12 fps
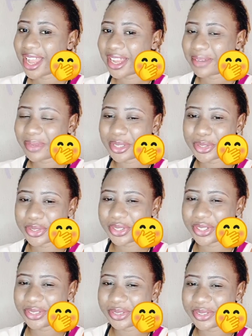Am I
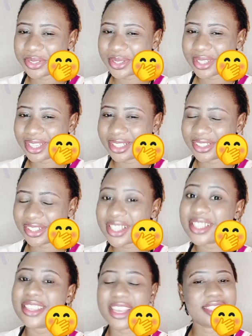sure you're going to learn a lot?
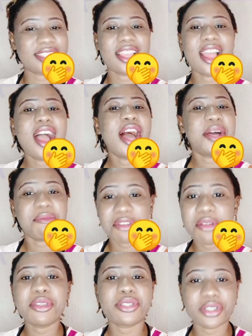Yes, I'm
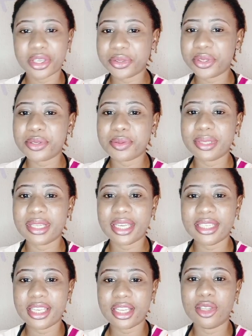very sure you're going to be
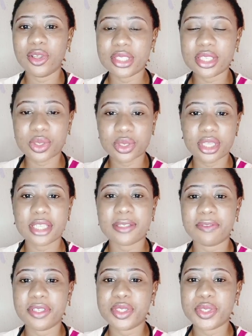learning a lot in today's
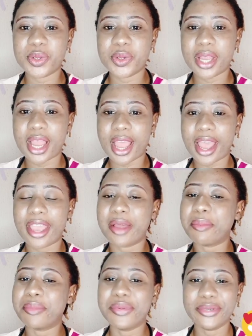video. I am
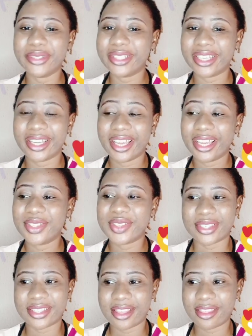bold to
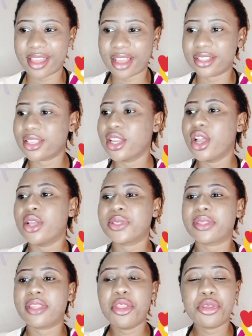say that. So
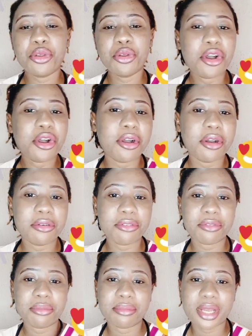thank you all,
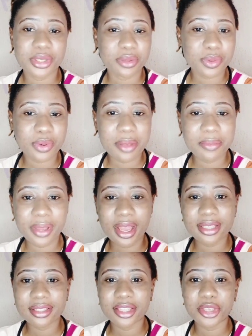my
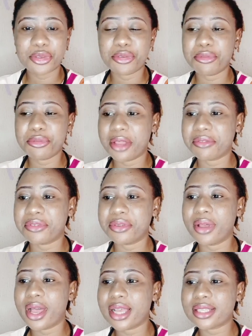subscribers. Thank you, my
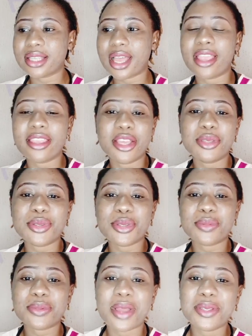viewers that are yet to
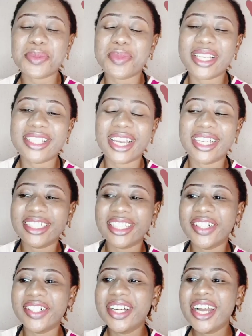subscribe to my
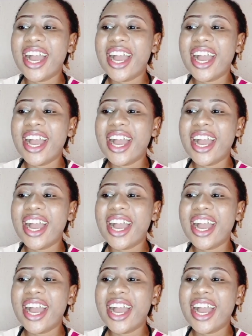channel.